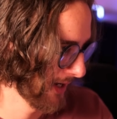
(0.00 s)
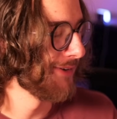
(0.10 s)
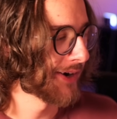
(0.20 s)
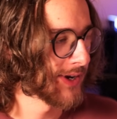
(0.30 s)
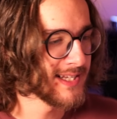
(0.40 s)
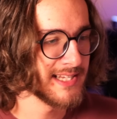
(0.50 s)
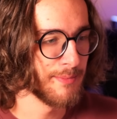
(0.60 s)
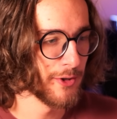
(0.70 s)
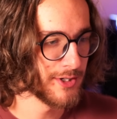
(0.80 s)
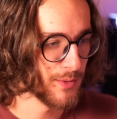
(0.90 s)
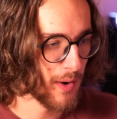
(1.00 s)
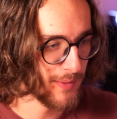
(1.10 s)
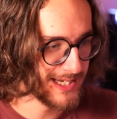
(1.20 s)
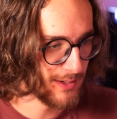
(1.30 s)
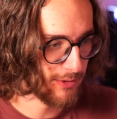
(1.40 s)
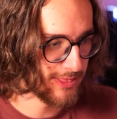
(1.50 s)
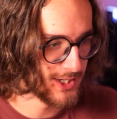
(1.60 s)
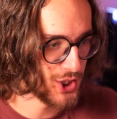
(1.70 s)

Very similar to what we did with the